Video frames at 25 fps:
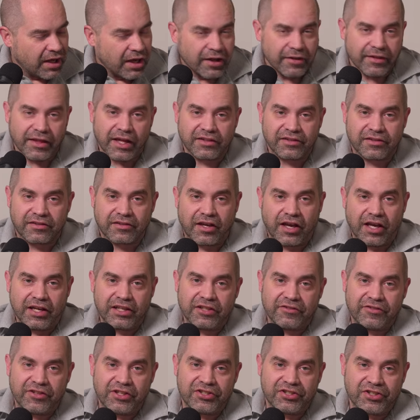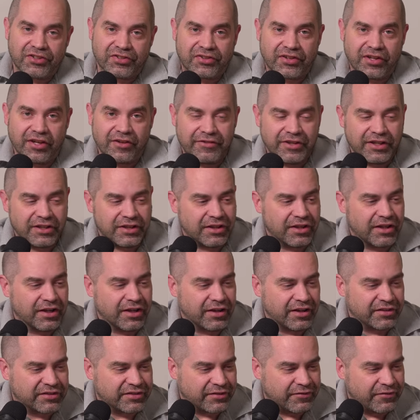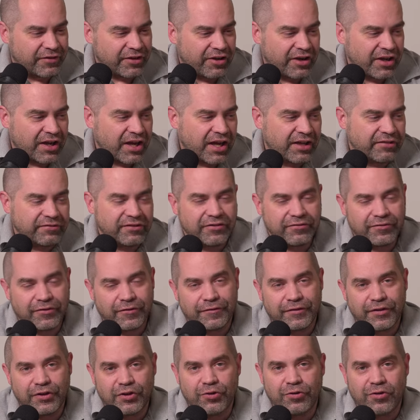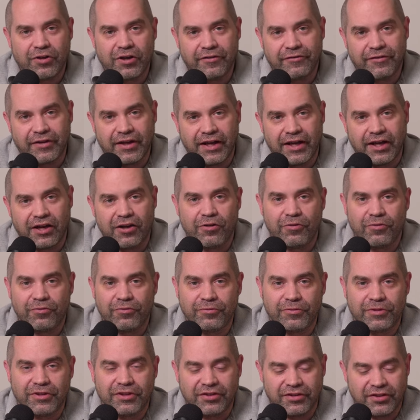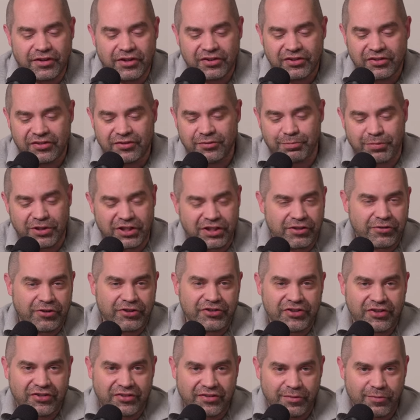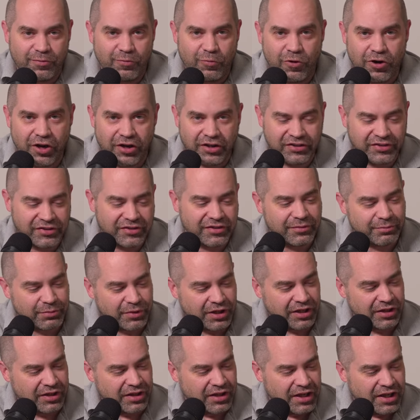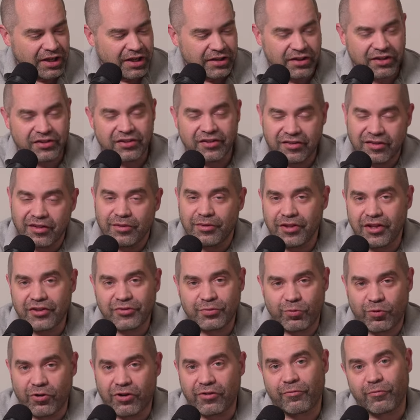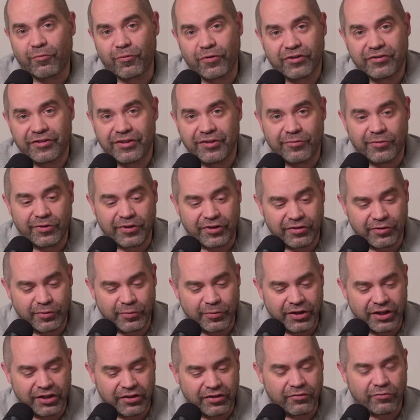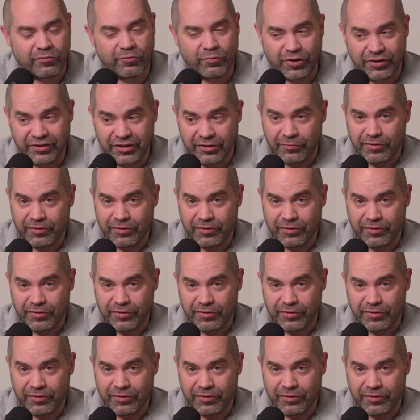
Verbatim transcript: that's kind of the gist of it. Uh, it's a very high-level view of how this particular system works, but this system does work really, really well. Really,